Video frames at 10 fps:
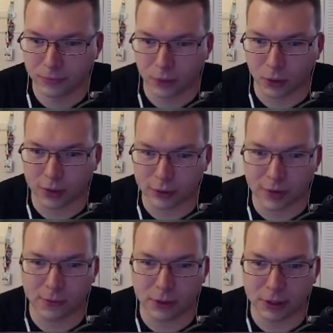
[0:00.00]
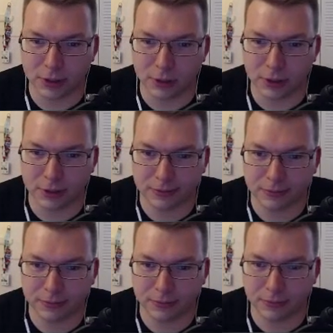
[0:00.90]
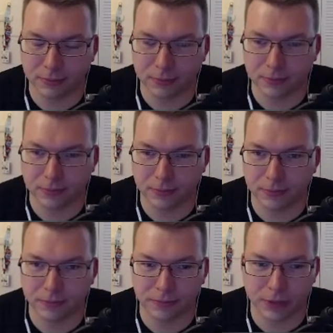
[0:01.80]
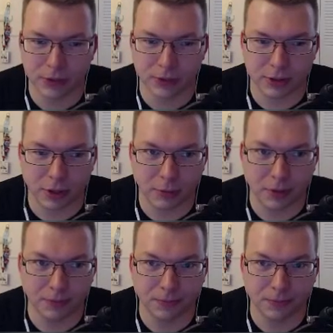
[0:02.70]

Okay, so F1 did do it? It just didn't tell me?